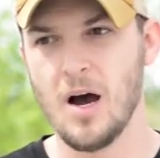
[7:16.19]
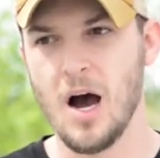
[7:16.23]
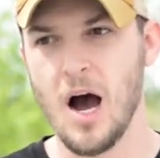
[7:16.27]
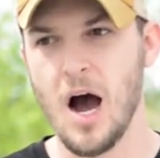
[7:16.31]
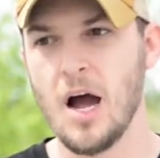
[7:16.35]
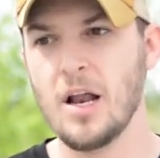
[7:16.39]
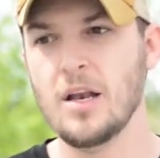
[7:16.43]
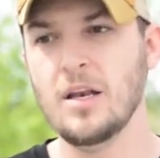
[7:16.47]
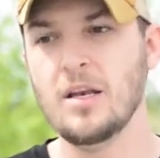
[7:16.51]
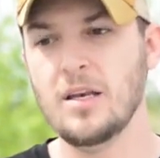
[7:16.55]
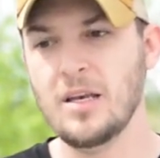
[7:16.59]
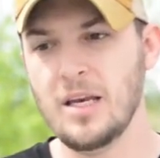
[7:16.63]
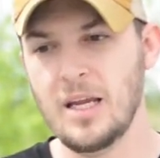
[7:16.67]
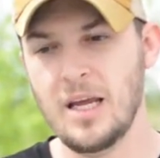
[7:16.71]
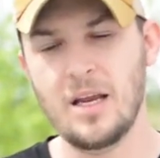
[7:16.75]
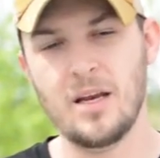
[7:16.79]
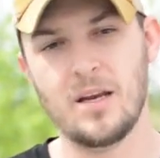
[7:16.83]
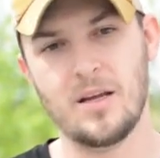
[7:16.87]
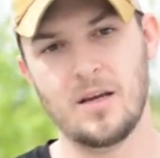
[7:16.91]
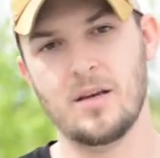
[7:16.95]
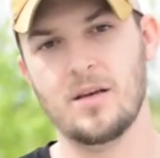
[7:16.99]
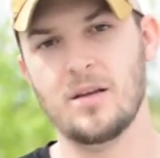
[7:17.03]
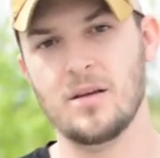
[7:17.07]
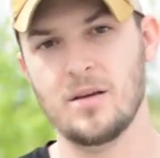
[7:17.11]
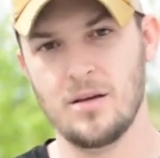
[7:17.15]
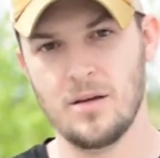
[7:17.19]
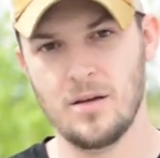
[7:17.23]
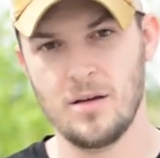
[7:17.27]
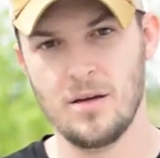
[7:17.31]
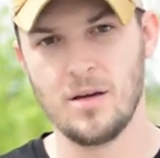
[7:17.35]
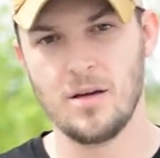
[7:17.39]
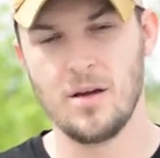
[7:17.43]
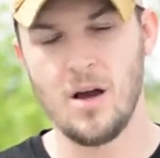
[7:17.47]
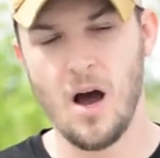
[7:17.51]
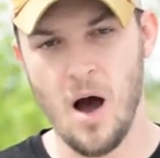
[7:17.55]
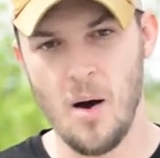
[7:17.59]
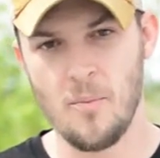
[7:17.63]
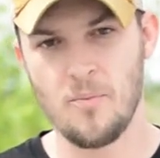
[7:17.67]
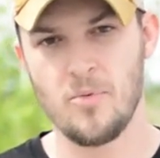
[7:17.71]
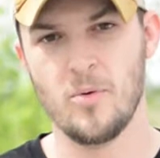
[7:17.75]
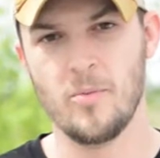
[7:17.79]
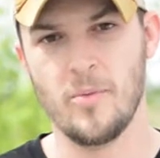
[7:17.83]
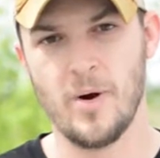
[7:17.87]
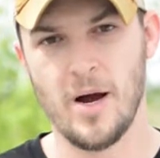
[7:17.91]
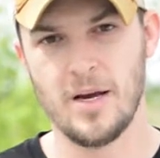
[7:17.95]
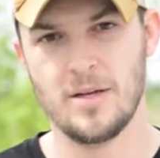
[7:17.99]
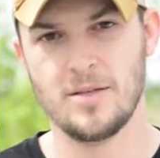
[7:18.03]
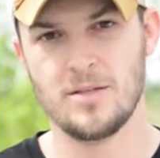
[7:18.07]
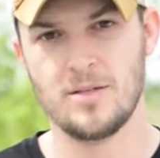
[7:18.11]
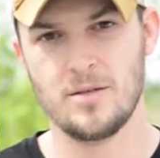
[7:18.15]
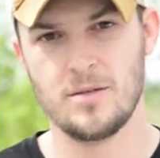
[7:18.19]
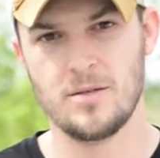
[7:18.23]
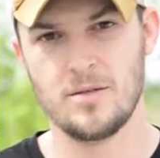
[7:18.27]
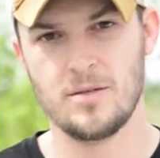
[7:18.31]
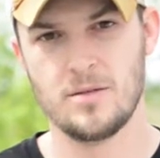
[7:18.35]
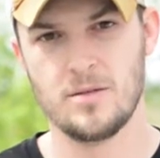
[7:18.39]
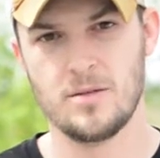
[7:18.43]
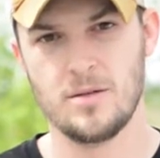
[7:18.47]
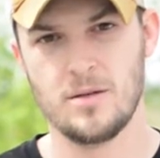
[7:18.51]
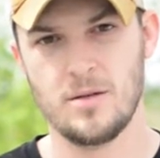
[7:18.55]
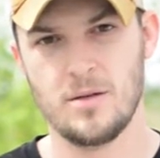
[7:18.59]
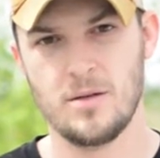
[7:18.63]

unneeded compromises.